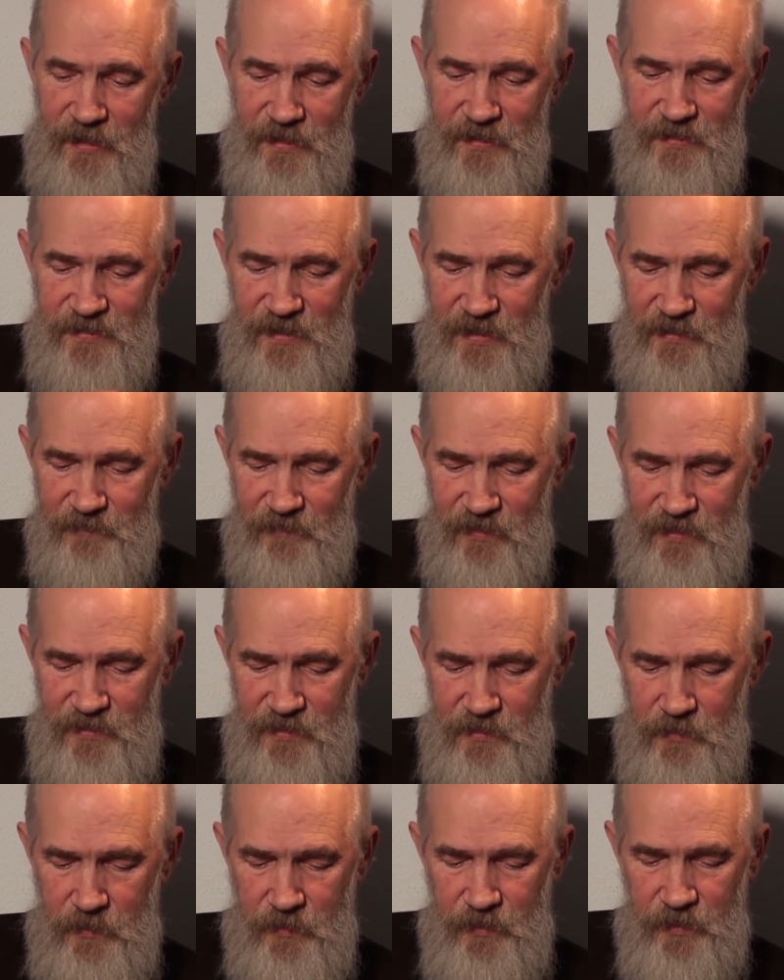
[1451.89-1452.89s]
it was
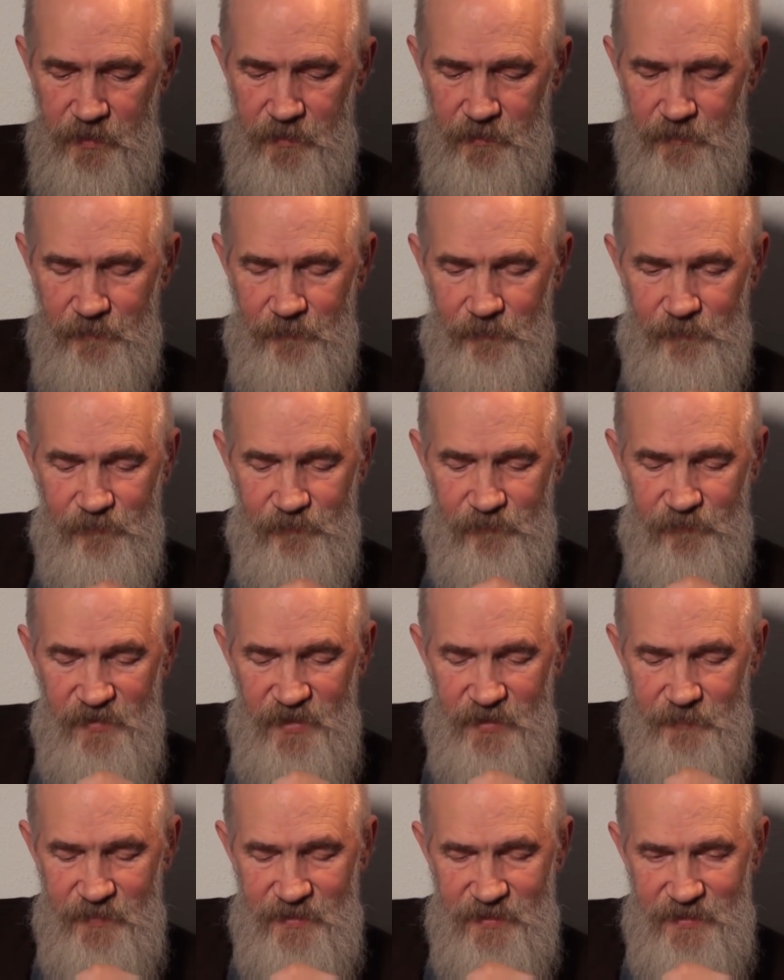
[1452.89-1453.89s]
much easier
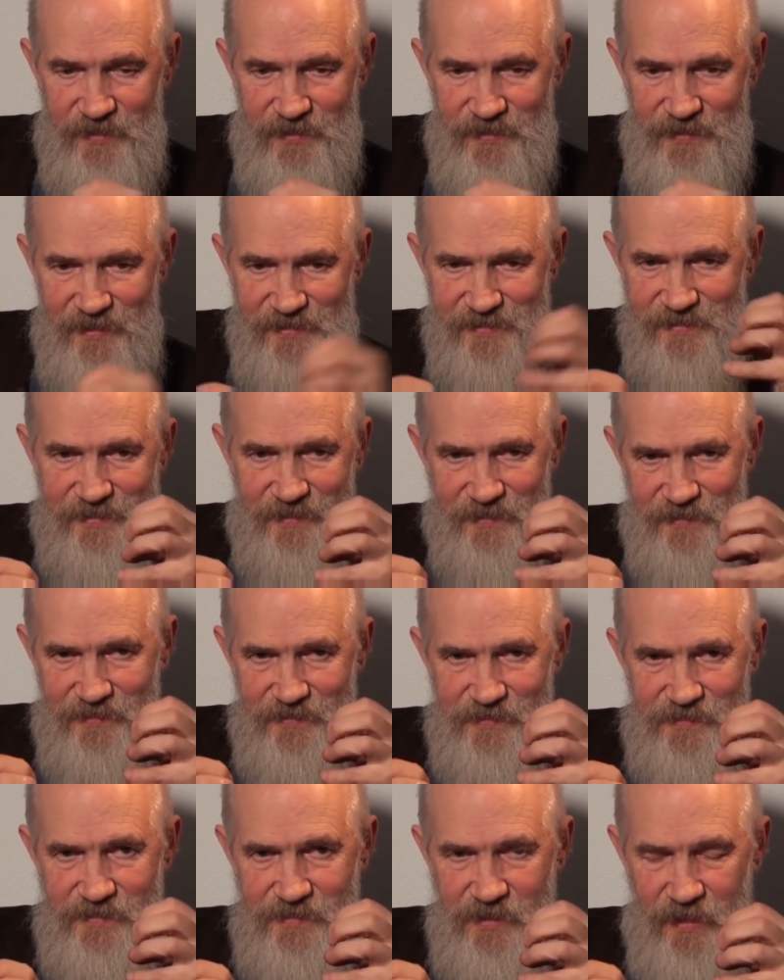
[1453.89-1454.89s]
to tear it
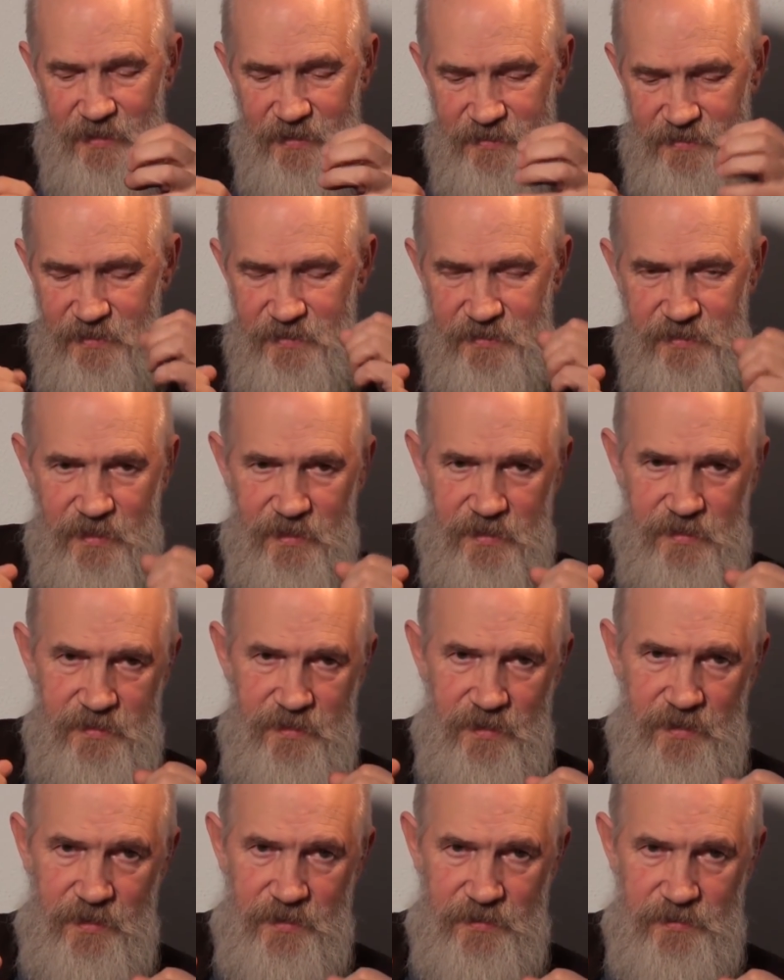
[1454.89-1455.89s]
apart and pull a
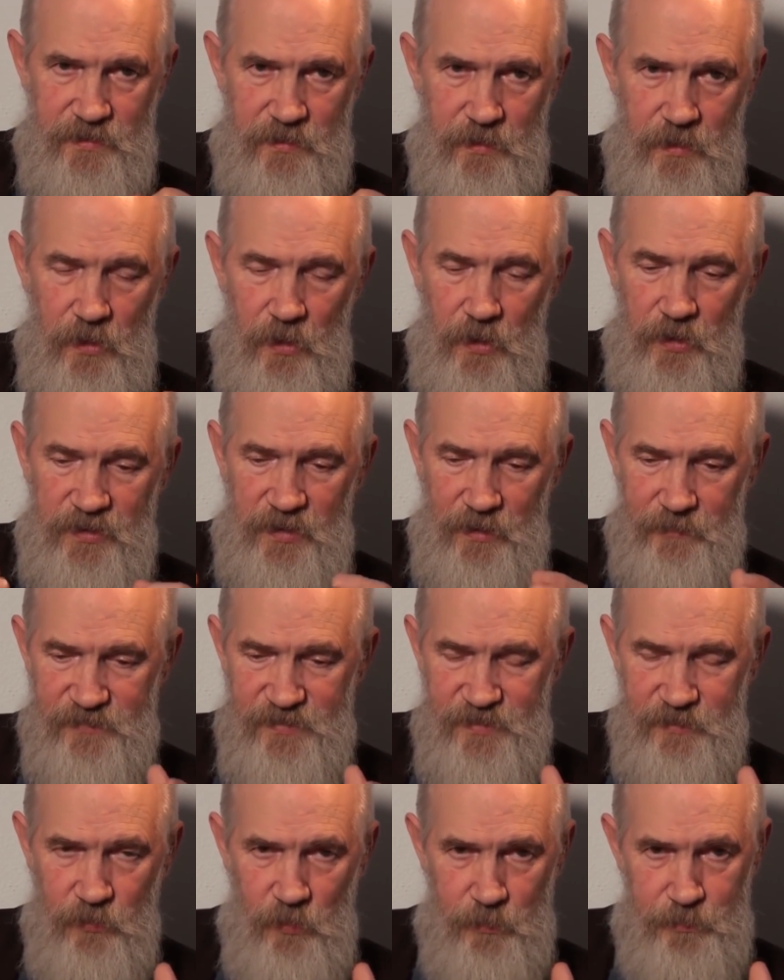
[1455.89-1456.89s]
cluster out
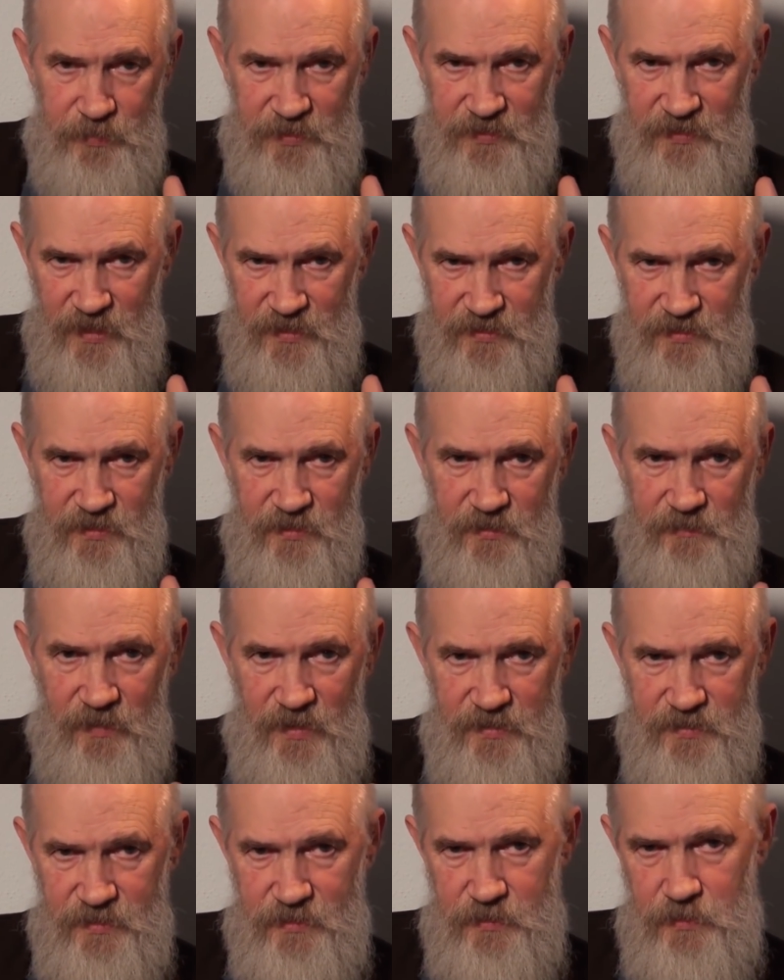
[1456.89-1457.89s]
when
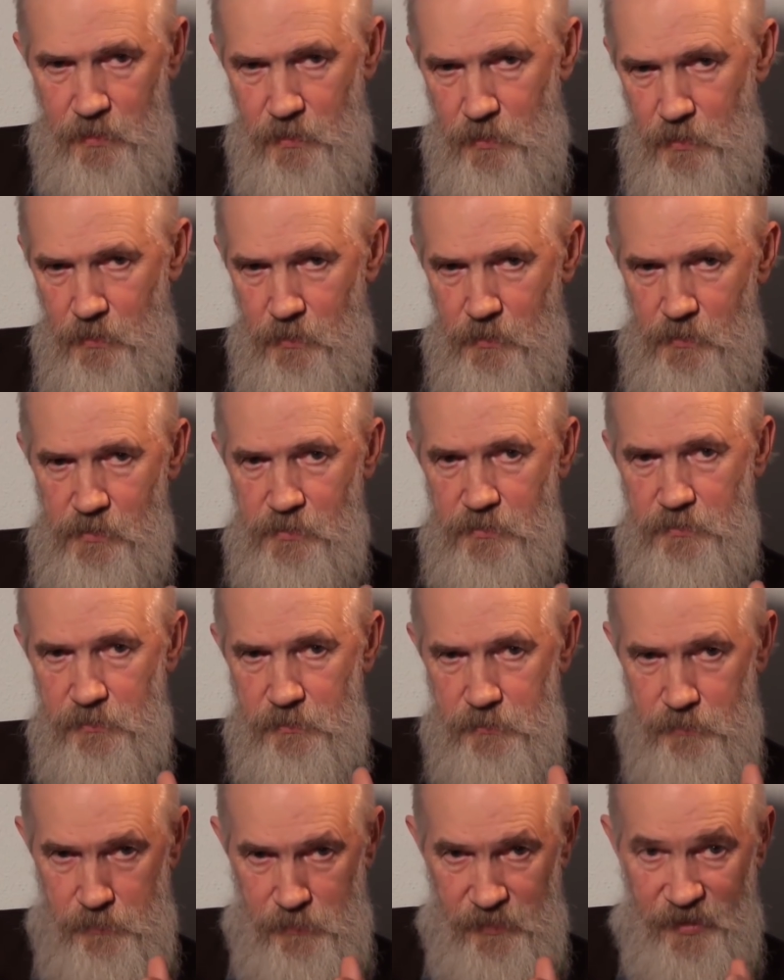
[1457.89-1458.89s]
there are
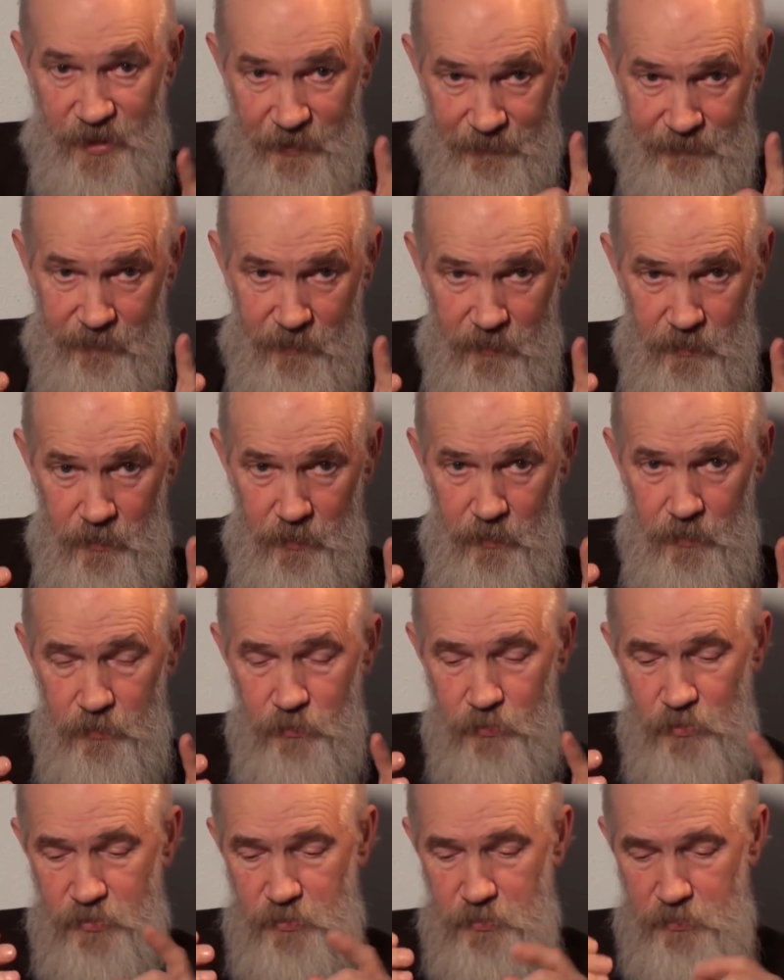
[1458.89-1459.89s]
only 50 to
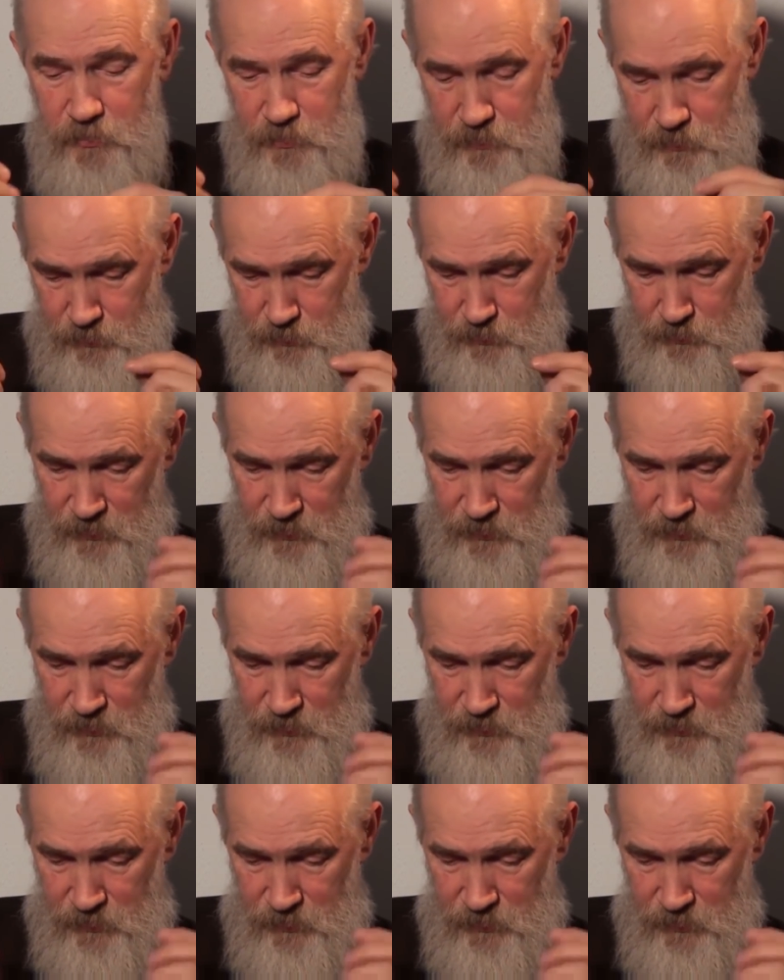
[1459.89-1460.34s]
20